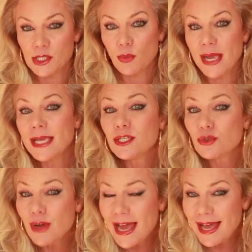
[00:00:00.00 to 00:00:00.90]
the way he
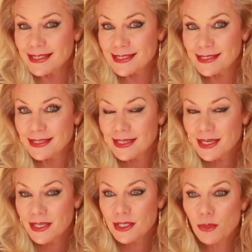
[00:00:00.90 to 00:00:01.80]
dressed,
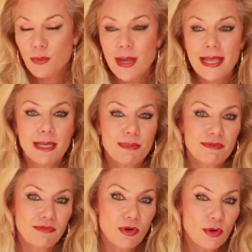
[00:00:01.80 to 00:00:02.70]
the way he
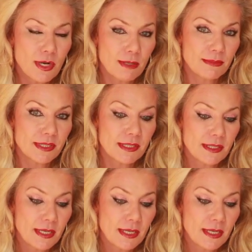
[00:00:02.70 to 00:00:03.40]
performed.